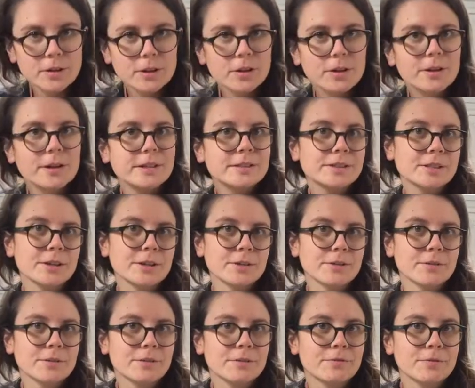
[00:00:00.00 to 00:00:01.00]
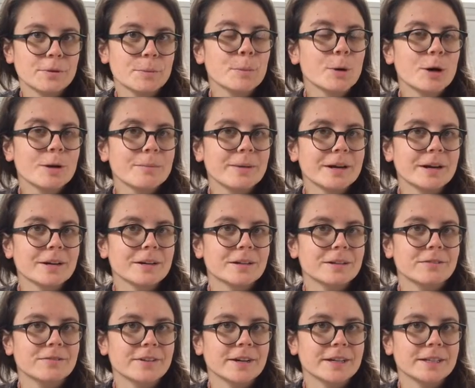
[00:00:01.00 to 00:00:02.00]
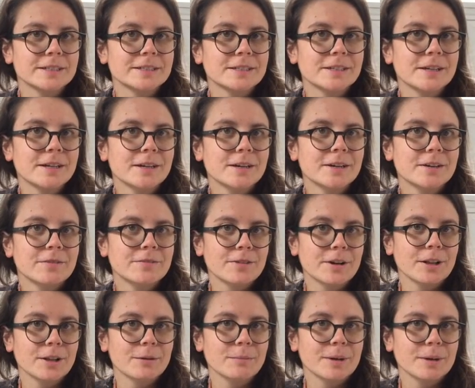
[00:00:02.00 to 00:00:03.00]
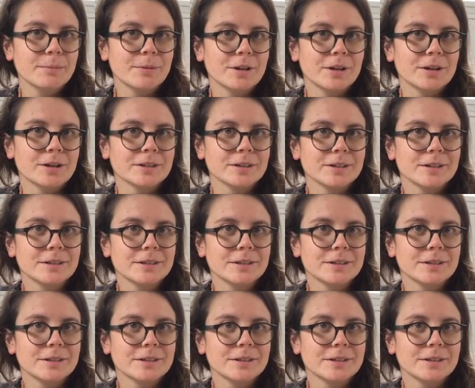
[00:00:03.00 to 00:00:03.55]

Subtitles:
Good as new. For more medical advice, follow my blog.